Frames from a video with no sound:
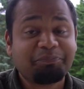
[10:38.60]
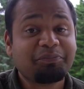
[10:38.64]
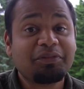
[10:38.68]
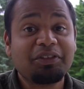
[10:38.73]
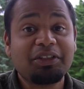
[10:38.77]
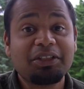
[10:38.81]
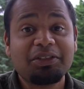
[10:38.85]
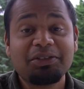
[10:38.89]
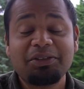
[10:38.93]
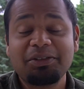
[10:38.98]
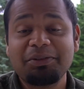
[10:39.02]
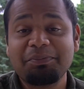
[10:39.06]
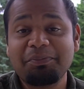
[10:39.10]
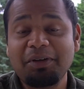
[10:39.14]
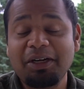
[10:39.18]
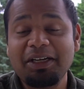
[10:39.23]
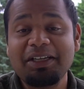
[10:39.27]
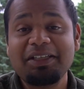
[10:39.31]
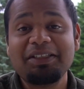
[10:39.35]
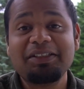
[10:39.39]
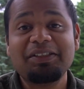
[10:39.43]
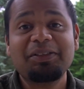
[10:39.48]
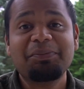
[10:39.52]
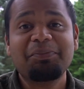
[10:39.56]
Just
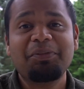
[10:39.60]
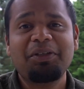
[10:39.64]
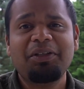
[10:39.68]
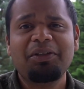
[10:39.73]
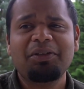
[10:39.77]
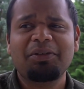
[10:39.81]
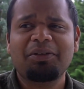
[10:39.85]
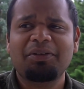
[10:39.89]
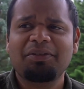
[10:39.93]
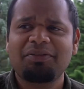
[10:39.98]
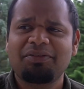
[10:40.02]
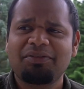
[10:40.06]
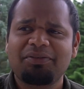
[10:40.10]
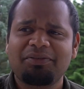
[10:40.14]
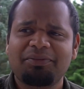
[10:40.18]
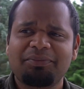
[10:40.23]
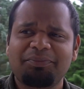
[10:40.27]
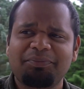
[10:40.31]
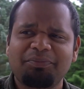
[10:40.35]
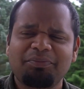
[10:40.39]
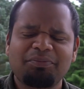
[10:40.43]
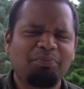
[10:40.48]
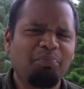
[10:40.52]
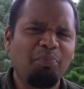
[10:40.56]
reminds me of
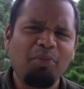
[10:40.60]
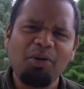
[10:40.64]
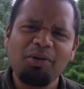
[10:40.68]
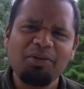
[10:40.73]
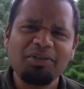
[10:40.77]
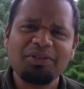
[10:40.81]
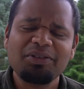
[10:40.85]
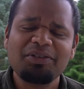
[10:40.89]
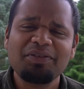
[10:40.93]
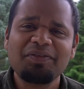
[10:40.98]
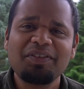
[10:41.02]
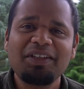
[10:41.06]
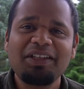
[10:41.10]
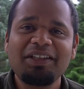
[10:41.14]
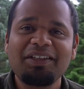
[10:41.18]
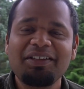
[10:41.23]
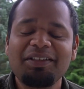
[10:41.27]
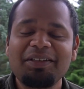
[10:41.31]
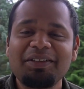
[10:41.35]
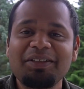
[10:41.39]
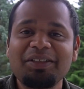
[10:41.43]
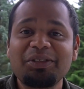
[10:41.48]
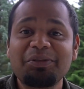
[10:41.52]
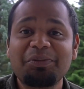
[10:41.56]
most of the
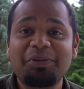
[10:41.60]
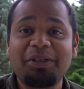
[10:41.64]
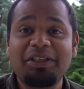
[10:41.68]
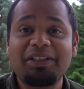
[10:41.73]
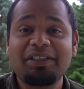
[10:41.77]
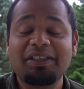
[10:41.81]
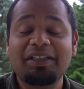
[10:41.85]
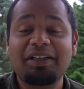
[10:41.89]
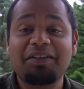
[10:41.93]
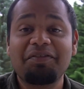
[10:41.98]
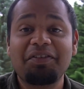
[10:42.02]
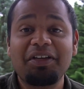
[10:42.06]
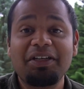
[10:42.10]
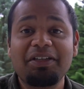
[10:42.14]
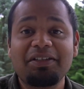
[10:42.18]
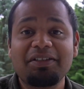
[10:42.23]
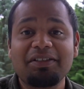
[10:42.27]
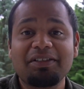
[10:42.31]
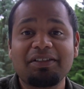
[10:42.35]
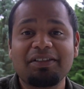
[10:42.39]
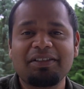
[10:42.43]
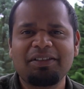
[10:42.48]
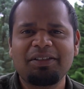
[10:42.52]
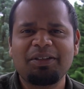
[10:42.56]
Indian sweets I've
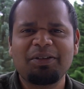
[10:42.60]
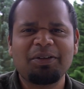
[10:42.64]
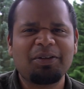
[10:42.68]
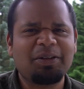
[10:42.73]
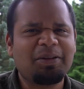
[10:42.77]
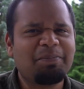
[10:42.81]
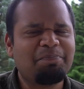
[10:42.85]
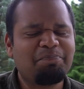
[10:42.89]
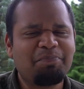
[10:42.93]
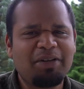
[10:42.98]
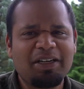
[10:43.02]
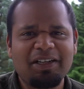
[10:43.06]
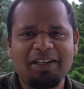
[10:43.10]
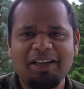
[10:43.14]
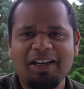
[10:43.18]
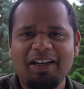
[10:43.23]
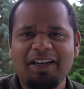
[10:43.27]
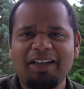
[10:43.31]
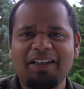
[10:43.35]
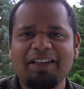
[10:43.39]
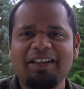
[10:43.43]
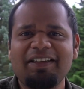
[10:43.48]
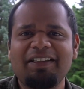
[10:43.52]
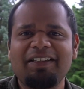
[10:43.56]
eaten, you know, the
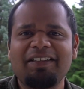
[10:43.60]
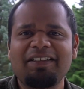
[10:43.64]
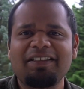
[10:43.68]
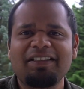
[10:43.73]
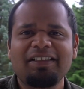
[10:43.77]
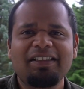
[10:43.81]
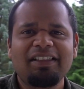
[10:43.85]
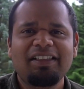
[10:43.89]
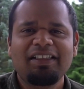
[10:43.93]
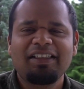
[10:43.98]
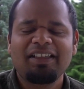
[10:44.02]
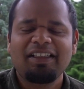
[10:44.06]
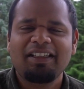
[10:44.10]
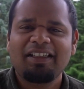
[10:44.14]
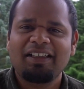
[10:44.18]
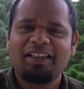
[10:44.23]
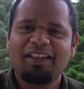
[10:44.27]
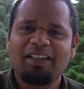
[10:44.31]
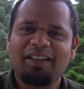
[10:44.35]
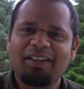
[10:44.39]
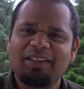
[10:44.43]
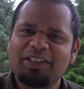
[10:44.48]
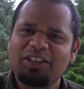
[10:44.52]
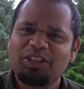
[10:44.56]
Malai
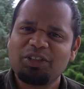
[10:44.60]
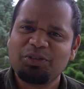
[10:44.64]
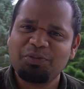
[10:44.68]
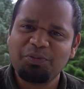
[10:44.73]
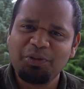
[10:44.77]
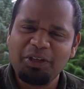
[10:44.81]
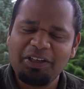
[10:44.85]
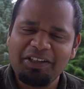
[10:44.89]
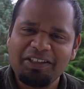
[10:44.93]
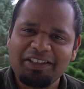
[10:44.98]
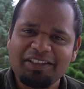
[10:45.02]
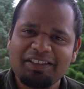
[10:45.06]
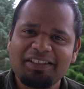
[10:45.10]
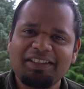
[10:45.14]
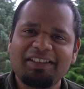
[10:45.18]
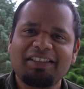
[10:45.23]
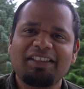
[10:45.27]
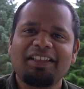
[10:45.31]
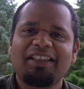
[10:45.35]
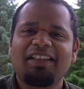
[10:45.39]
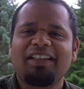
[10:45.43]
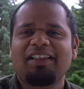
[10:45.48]
sweets,